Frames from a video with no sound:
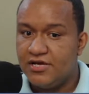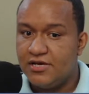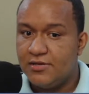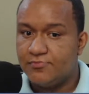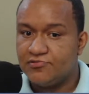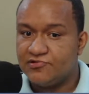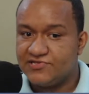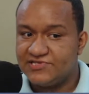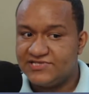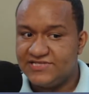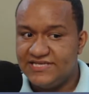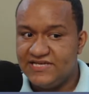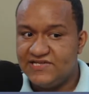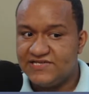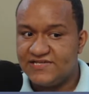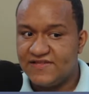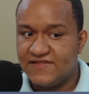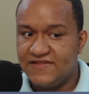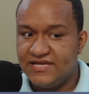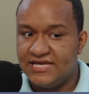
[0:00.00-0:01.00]
precedes
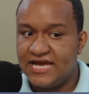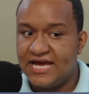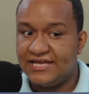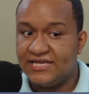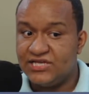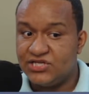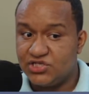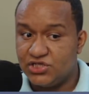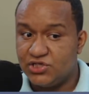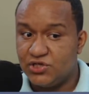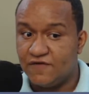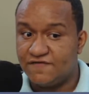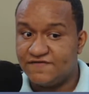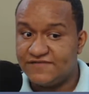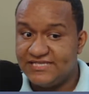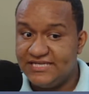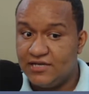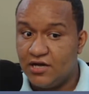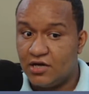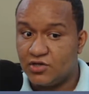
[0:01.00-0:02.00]
the addition of
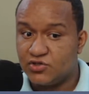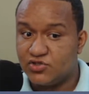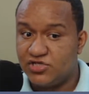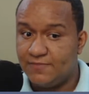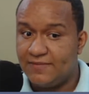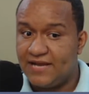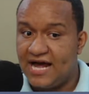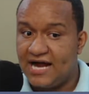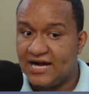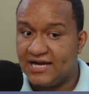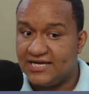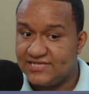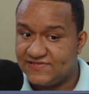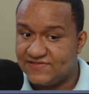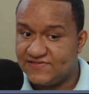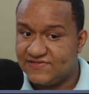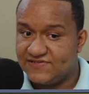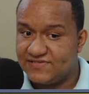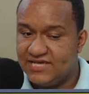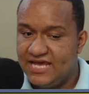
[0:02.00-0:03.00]
CNOOC to the
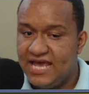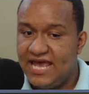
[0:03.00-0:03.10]
blacklist.